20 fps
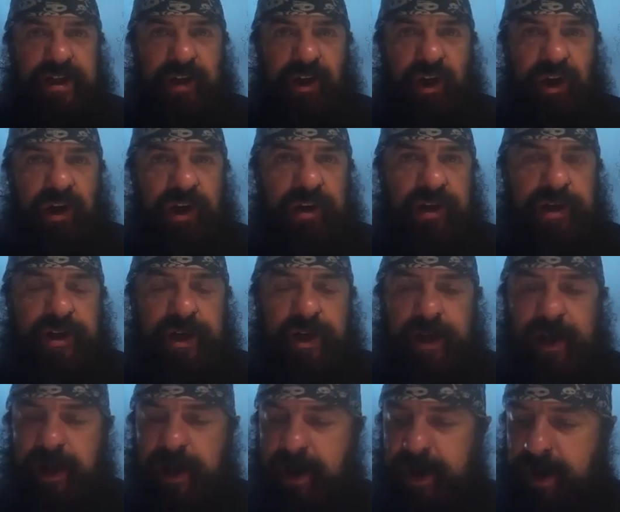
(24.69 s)
in Holland,
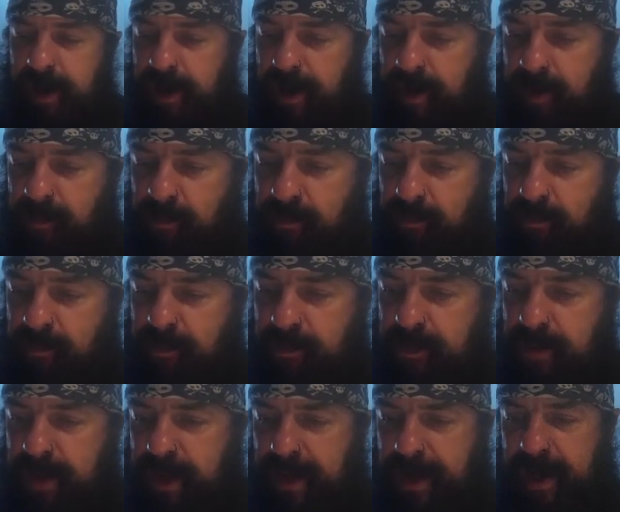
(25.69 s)

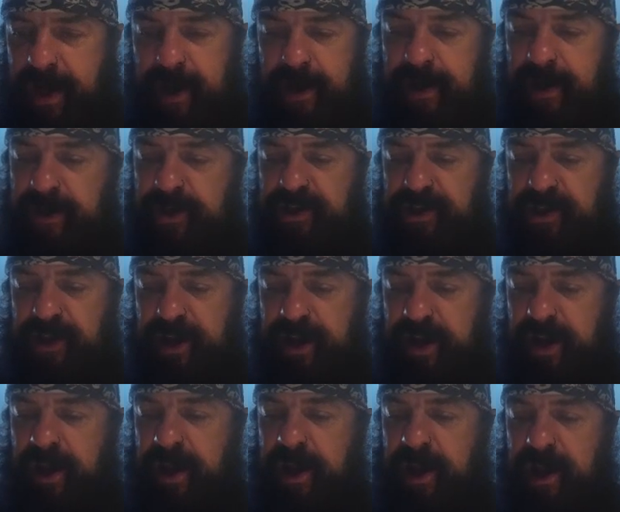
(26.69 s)
and it's
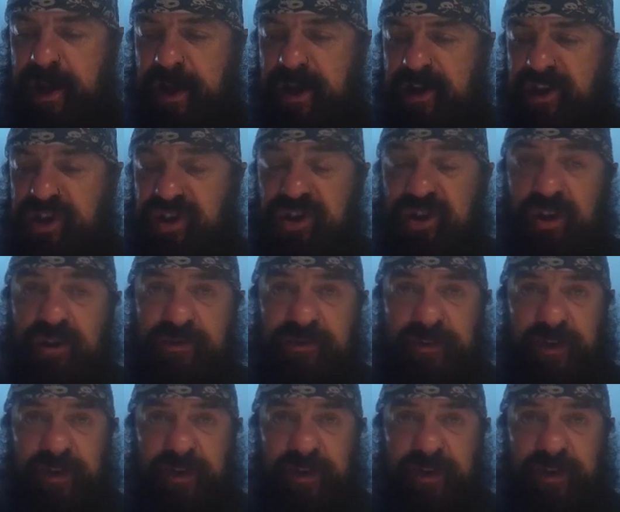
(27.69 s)
their soft